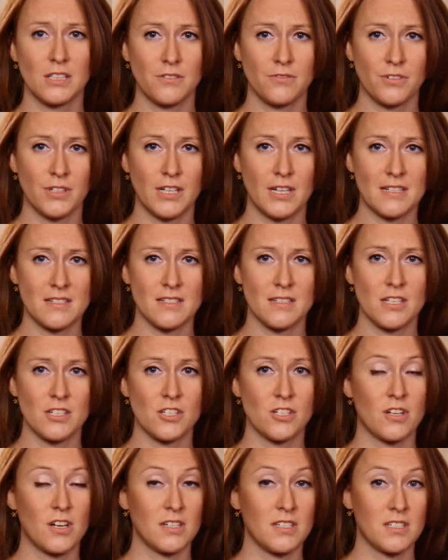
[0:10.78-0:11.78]
free
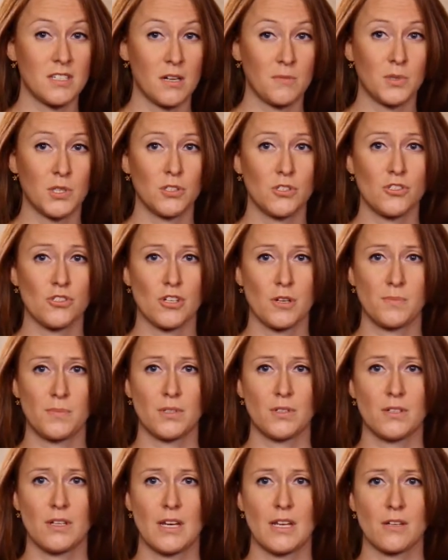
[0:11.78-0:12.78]
oscillation on double,
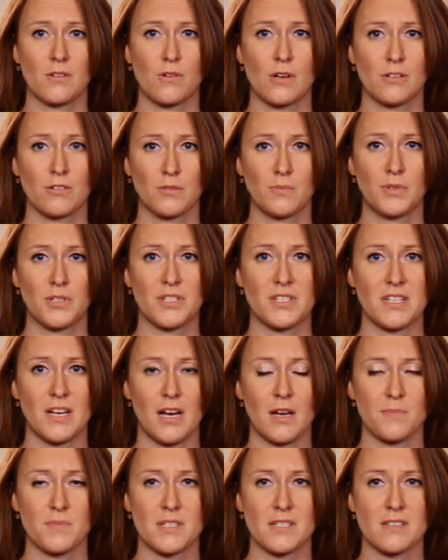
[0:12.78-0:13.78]
triple, and quadruple
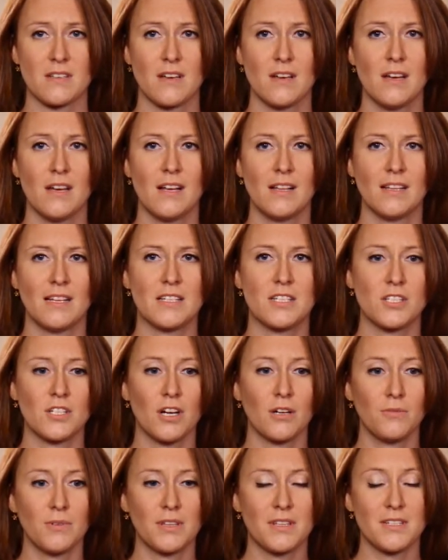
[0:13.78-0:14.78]
stops. Let's
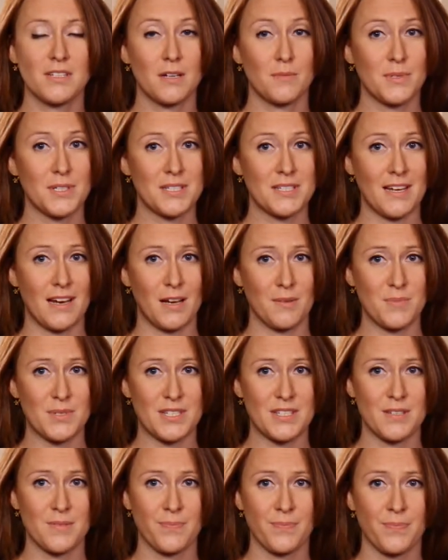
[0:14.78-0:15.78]
start with the double
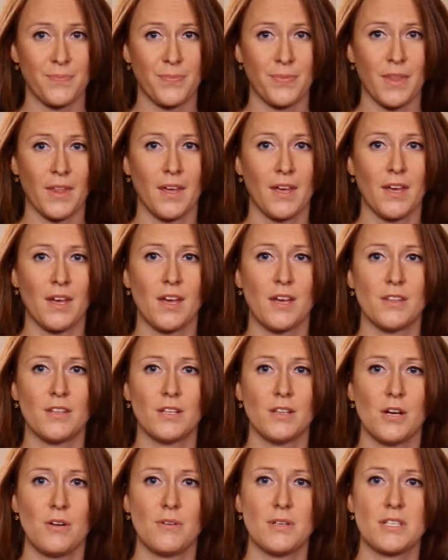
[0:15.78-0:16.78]
stops.
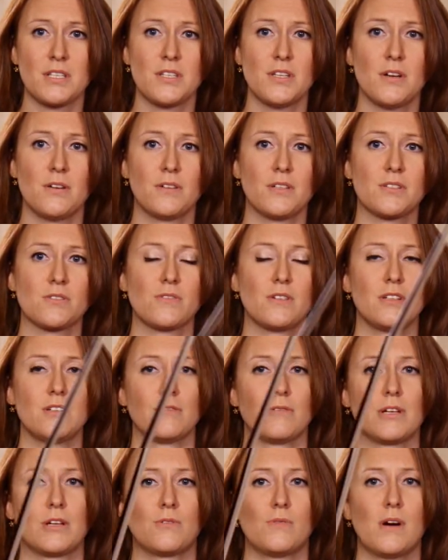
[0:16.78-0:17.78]
The lowest note is going
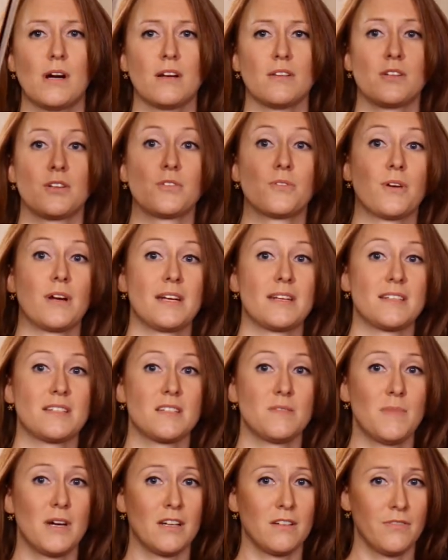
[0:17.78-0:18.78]
to require the
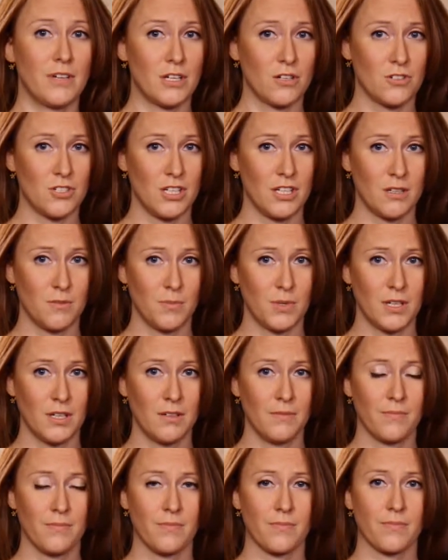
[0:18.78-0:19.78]
greatest amount of energy
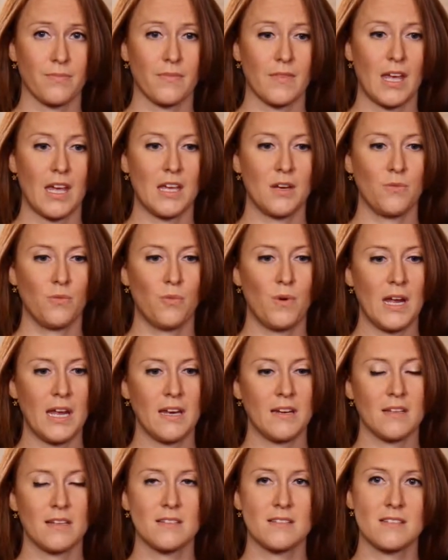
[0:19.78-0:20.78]
input, and
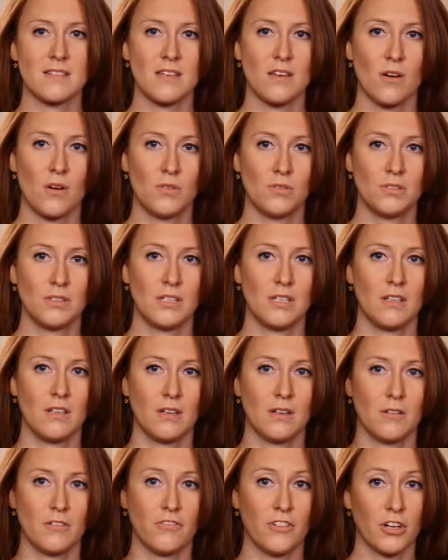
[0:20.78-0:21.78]
weight is the
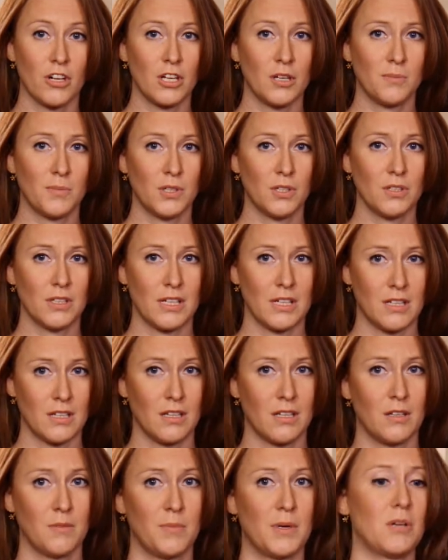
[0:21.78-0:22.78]
only variable
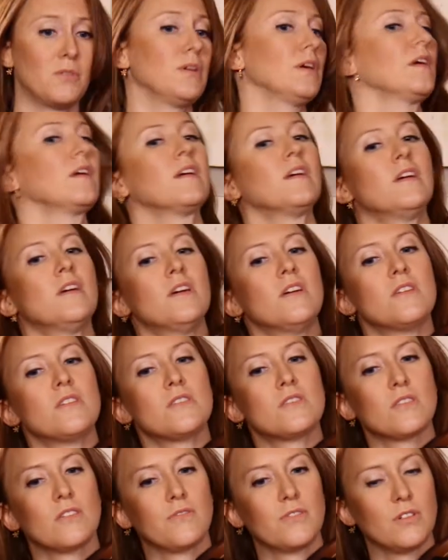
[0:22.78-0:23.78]
in the bowing.
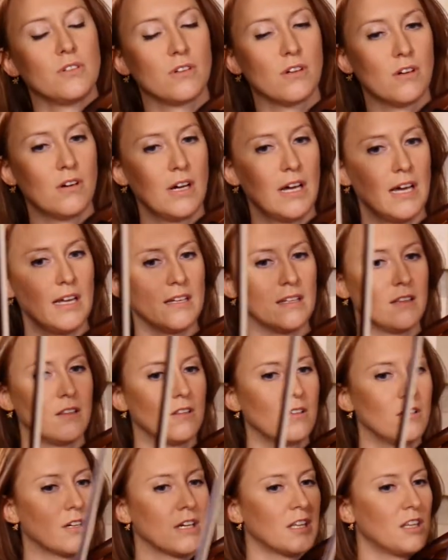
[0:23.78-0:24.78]
So if you go ahead
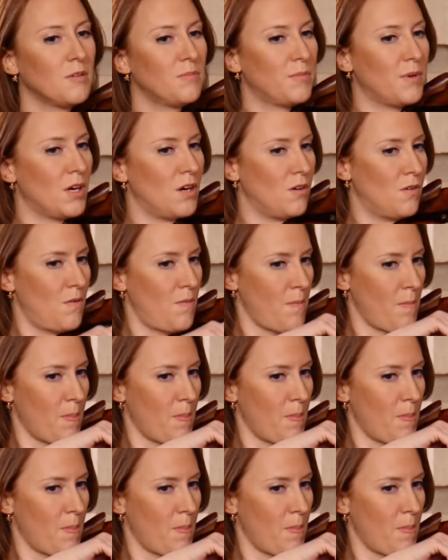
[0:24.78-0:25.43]
and look at the bow,